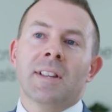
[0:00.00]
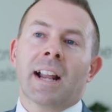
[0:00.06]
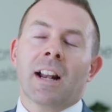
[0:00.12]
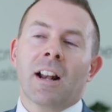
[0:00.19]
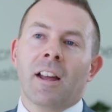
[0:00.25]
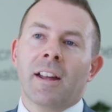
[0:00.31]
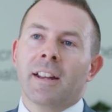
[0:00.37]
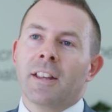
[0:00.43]

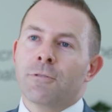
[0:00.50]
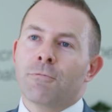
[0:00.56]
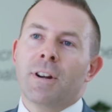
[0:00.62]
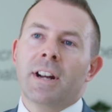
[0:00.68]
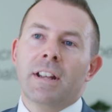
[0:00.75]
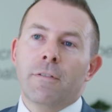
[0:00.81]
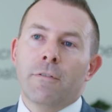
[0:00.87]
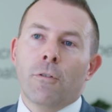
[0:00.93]
satellite is
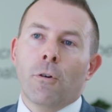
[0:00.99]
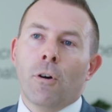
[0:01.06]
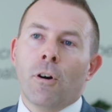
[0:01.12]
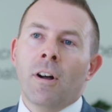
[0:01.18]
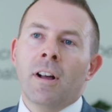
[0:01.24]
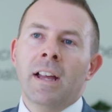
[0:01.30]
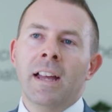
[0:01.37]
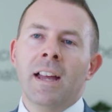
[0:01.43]
ready
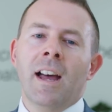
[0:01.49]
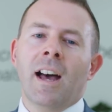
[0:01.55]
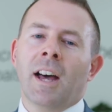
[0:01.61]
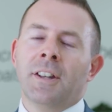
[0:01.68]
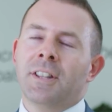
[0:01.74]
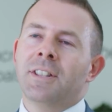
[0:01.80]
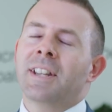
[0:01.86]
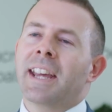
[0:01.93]
for
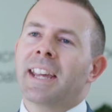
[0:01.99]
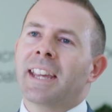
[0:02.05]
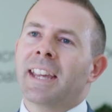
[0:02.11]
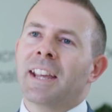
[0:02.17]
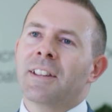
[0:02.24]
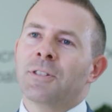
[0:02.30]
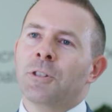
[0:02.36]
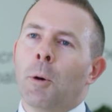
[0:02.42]

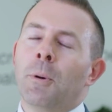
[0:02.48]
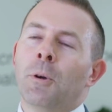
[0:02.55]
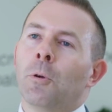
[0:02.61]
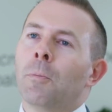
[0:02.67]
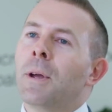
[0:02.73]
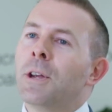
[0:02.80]
undertaking its nominal